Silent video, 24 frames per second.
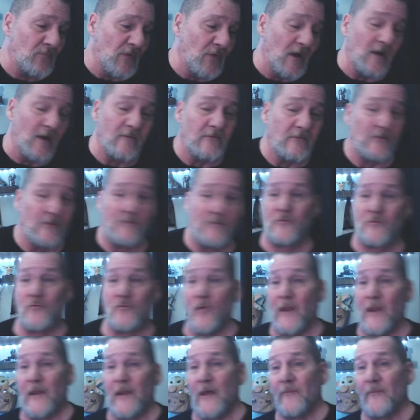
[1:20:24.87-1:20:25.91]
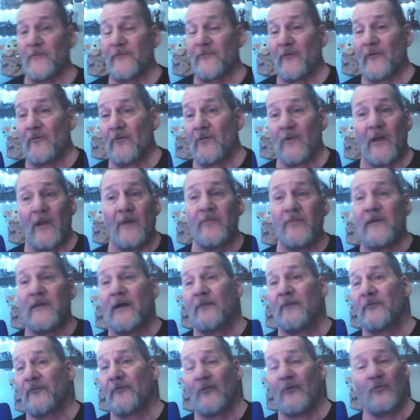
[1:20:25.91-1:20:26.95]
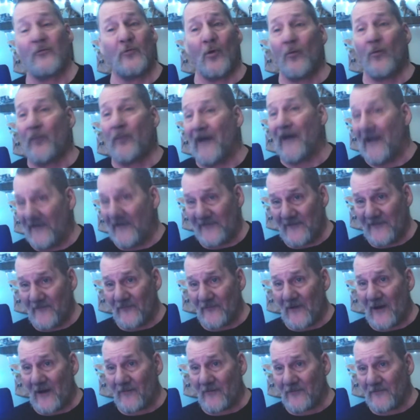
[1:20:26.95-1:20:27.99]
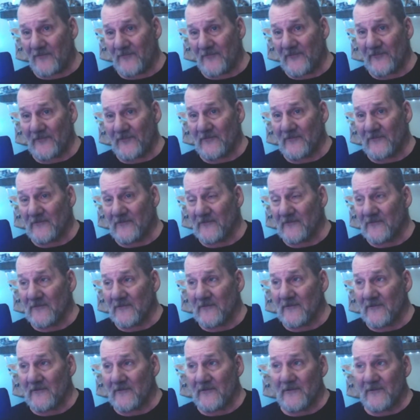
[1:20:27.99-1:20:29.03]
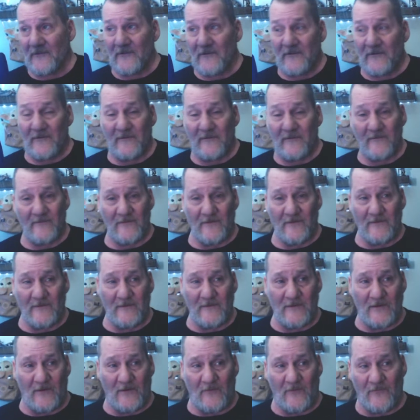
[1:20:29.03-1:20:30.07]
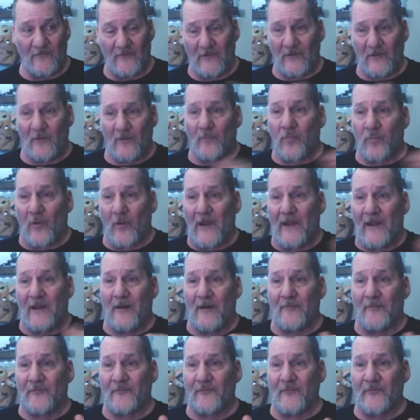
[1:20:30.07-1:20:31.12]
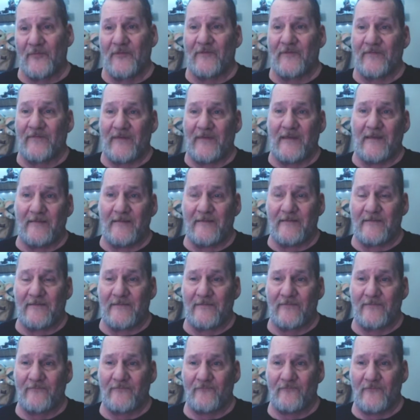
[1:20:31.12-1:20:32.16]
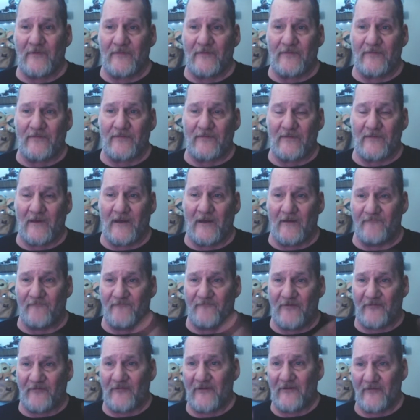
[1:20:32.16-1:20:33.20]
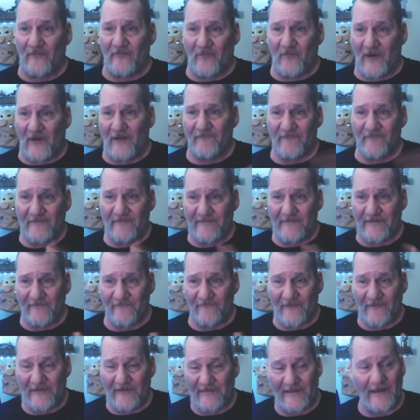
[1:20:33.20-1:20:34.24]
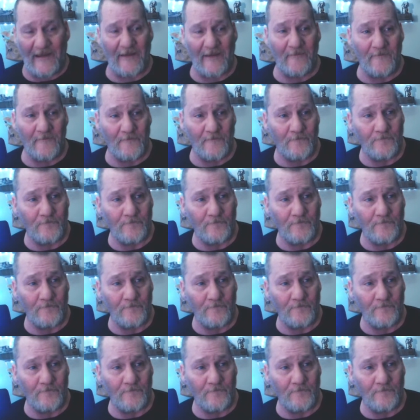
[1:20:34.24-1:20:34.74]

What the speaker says: But great episode. Love the episode. No pacing problems. The little breakups with the scenes with Fisk and his wife and stuff like that.